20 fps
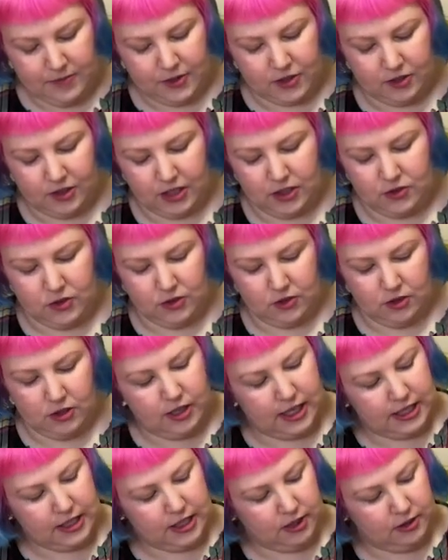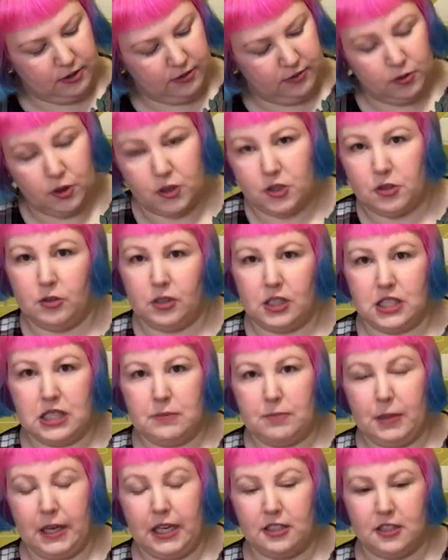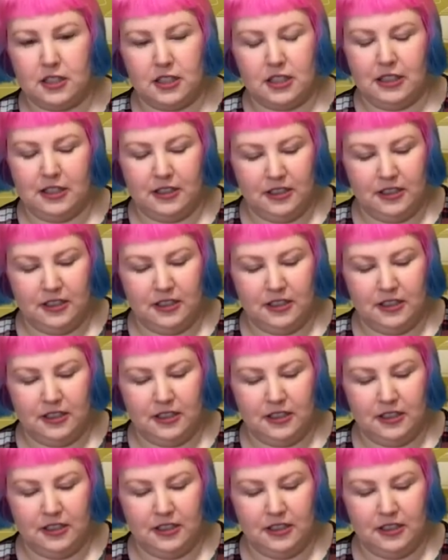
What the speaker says: So it gives you an idea of what to expect.